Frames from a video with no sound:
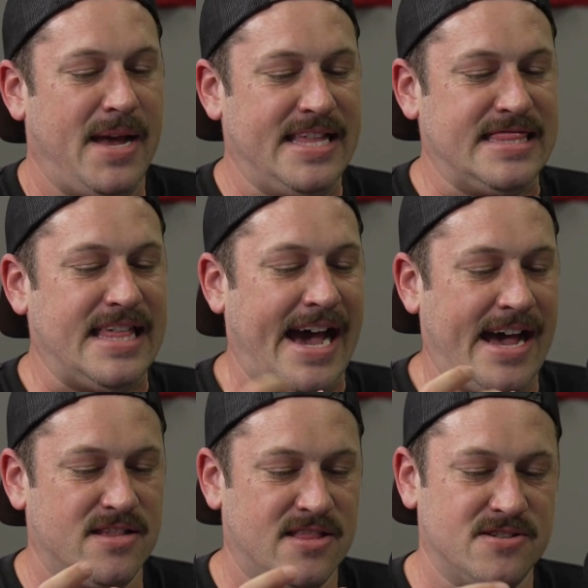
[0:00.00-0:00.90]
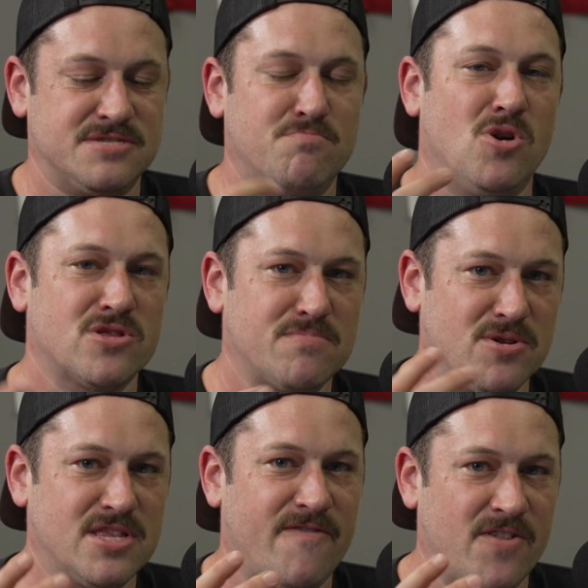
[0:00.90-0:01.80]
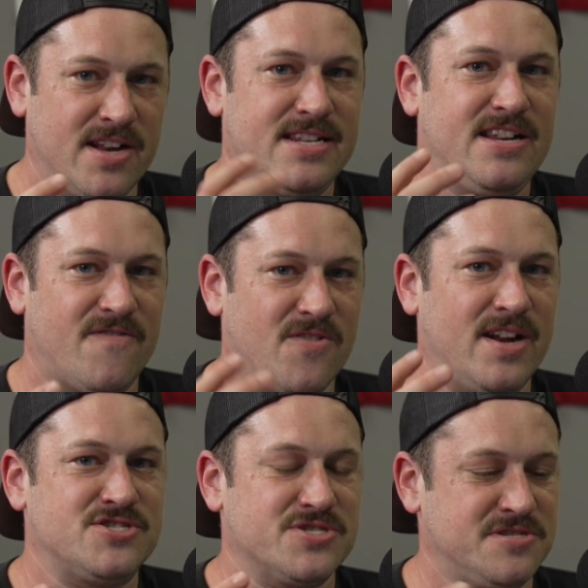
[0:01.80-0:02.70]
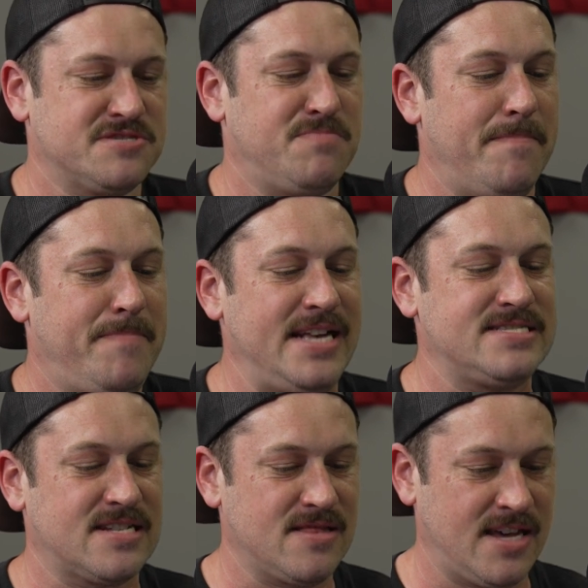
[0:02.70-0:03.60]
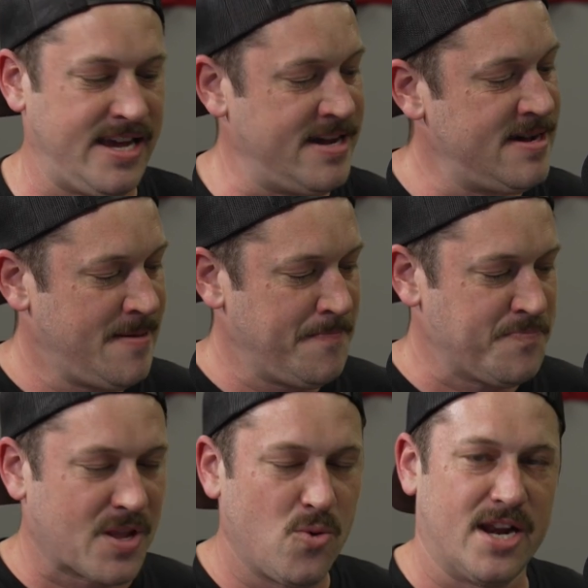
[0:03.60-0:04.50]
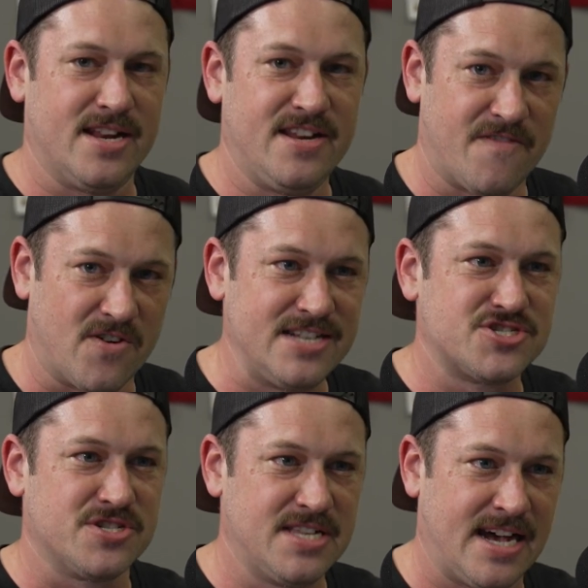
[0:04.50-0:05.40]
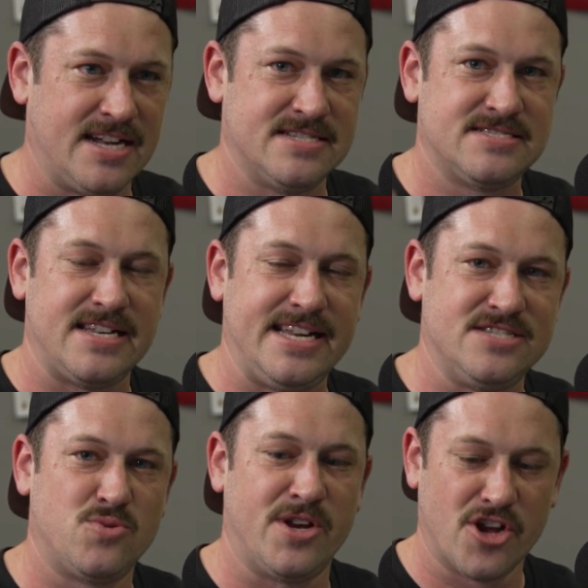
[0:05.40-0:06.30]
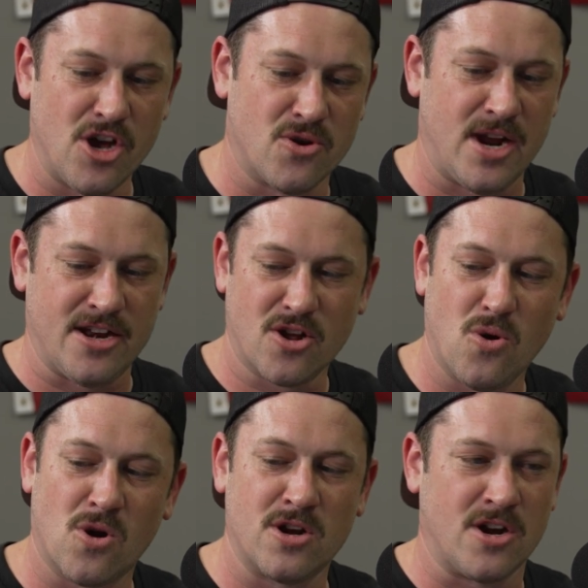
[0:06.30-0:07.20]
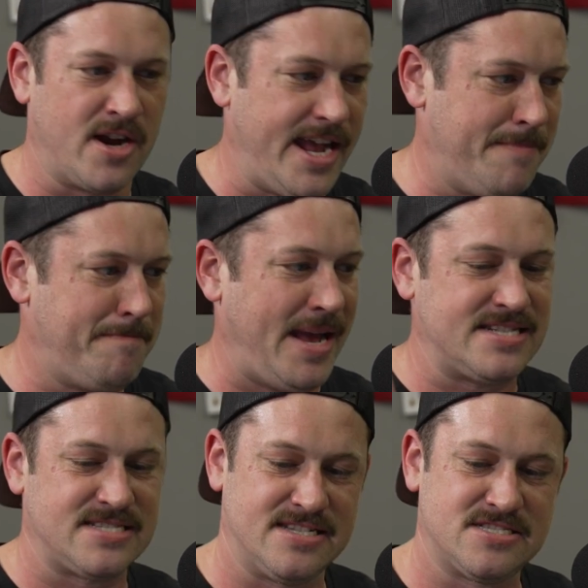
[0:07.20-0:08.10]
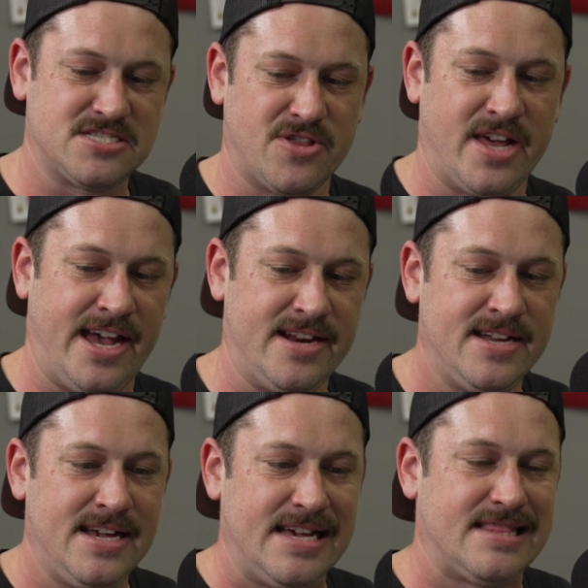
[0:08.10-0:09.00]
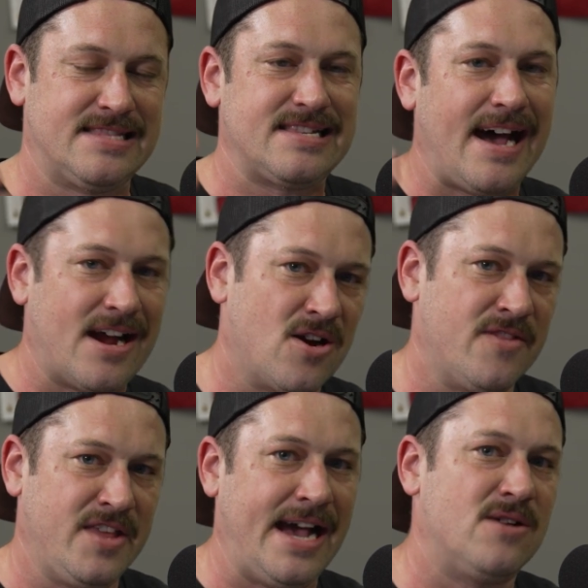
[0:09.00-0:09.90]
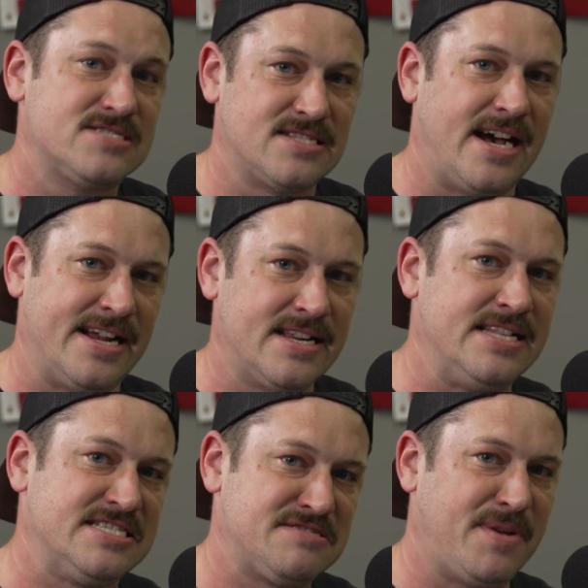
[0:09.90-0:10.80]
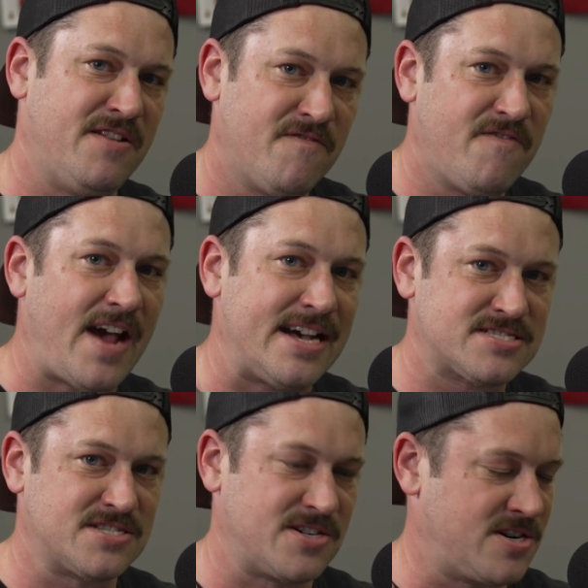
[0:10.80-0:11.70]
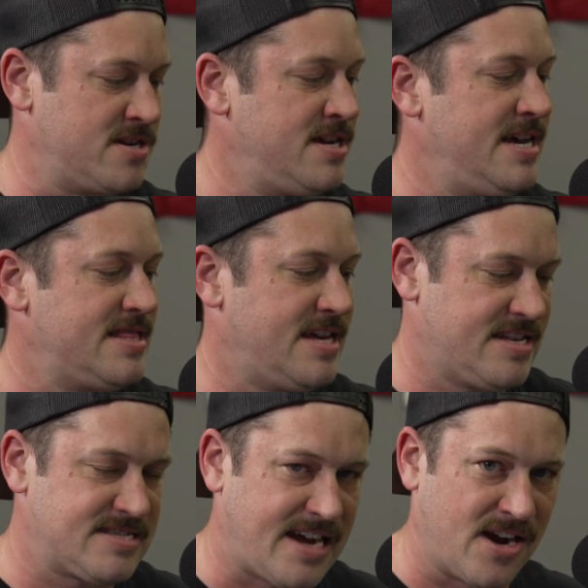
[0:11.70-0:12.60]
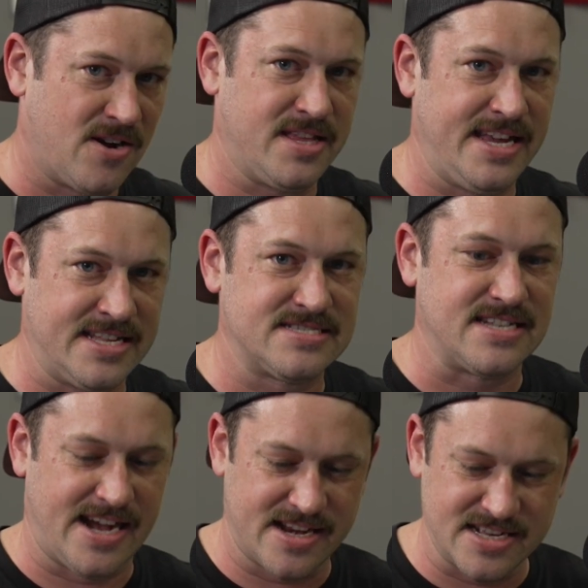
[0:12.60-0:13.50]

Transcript: And there's multiple different differentials, but basically what a differential does is when you're going around a corner, it makes it that the tire on the outside can spin faster than the tire on the inside.